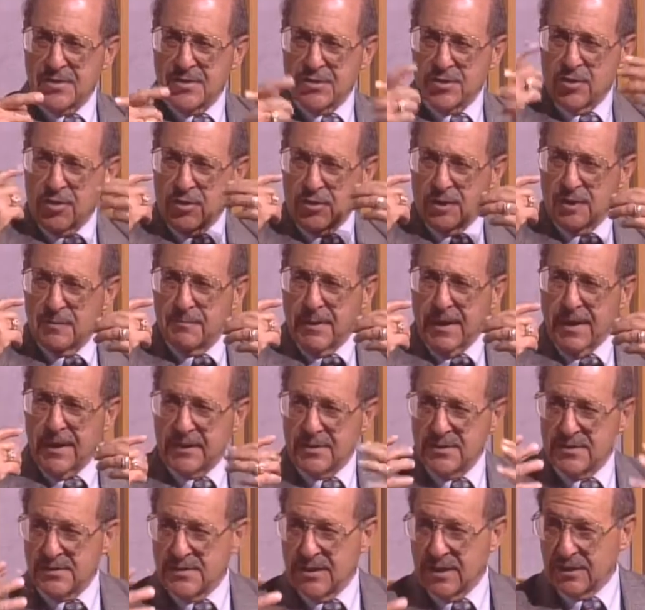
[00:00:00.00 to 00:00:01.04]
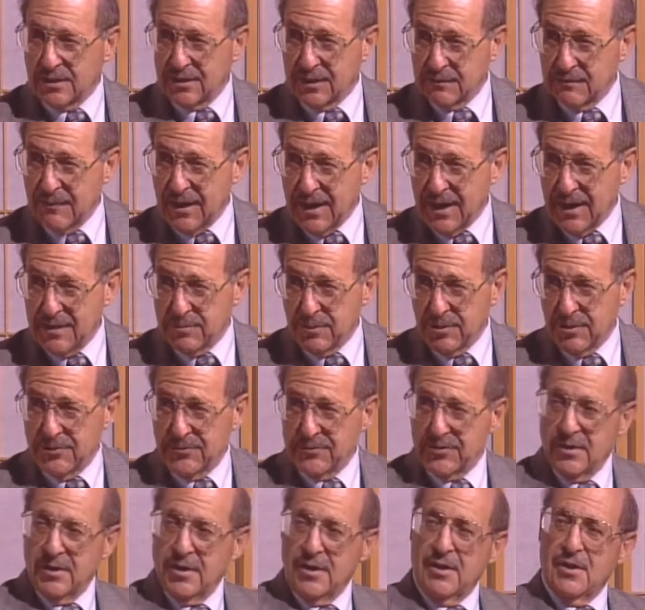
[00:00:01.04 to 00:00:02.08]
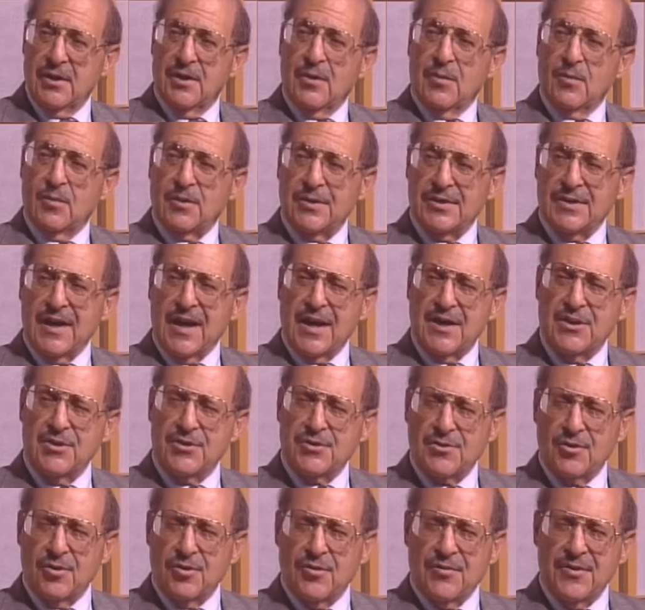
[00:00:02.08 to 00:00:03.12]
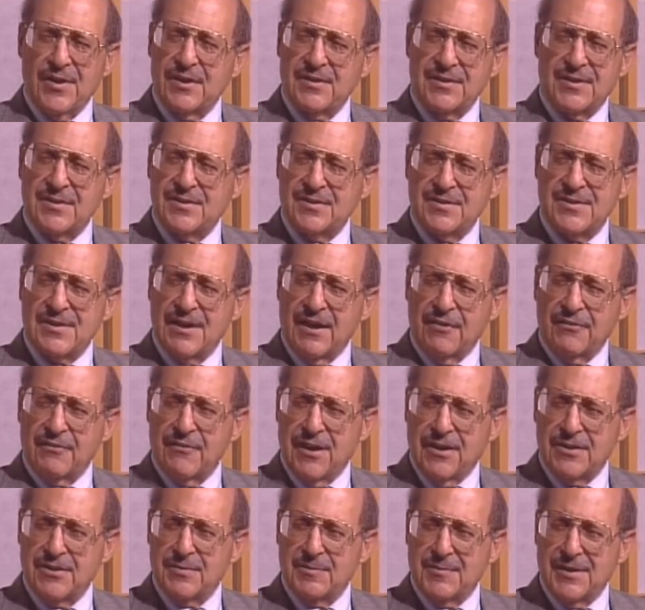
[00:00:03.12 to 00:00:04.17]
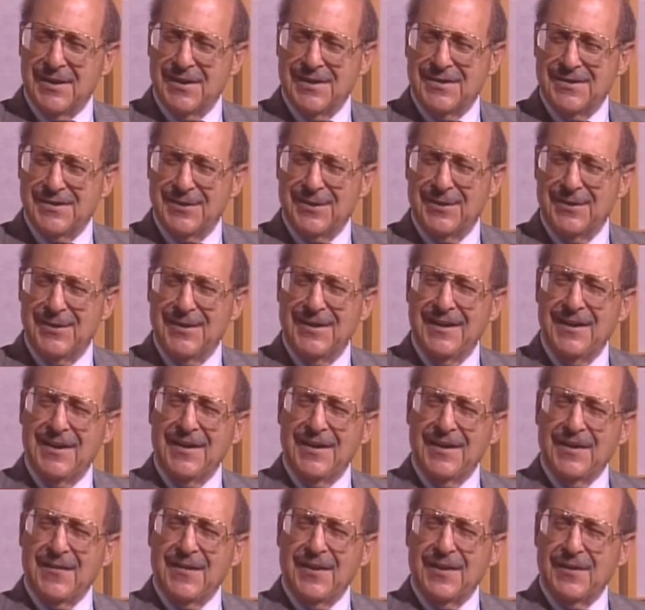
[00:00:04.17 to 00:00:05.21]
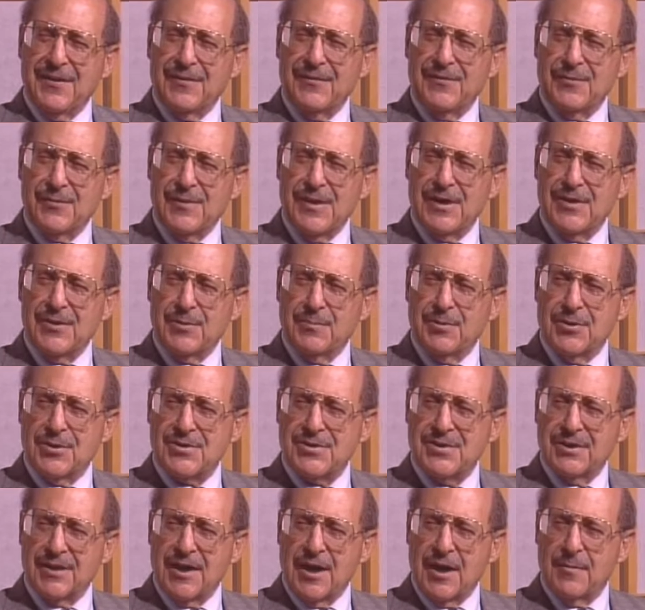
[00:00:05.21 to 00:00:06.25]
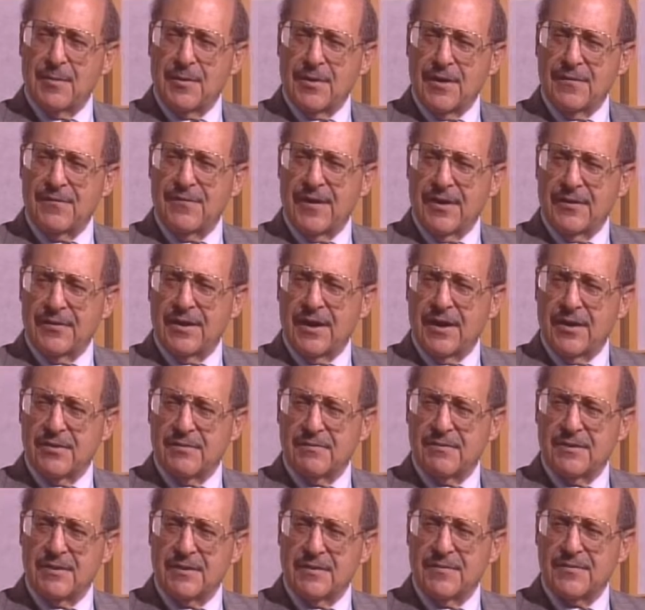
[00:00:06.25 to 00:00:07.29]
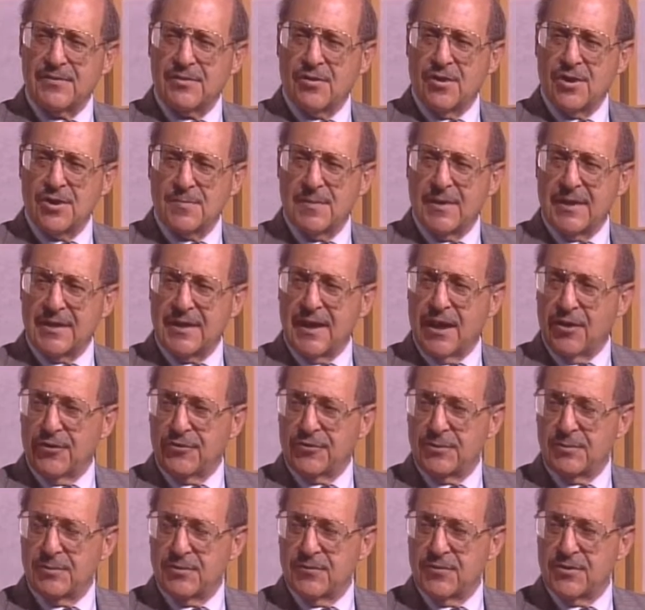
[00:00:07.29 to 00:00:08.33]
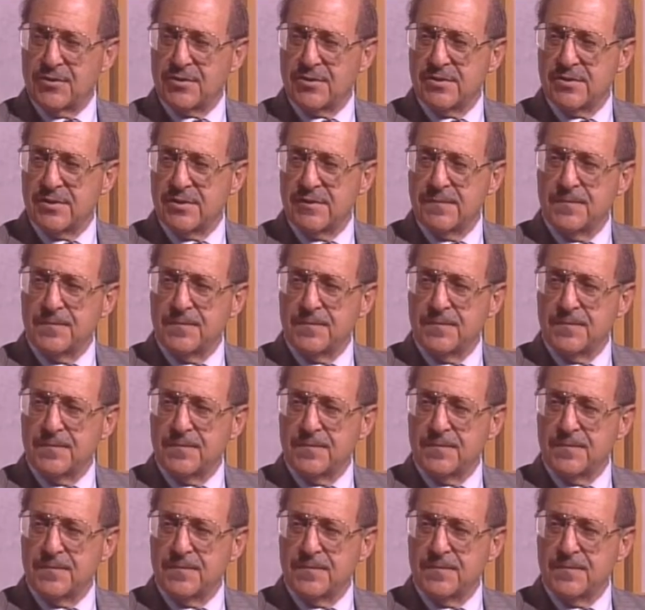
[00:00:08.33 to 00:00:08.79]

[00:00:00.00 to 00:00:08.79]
curling back, and tickling my eyeballs. Well, at 9 years old, that didn't sound right to me. So reading the books in the library, I found out it was caused by a calcium deficiency.